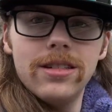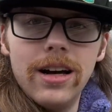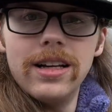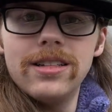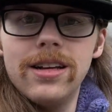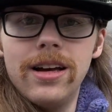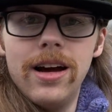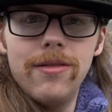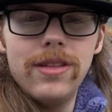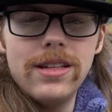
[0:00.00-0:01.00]
signs
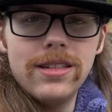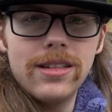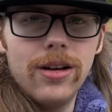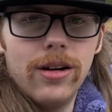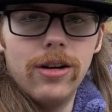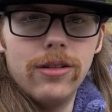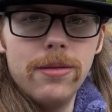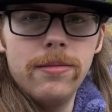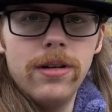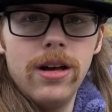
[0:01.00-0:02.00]
have this slogan on them,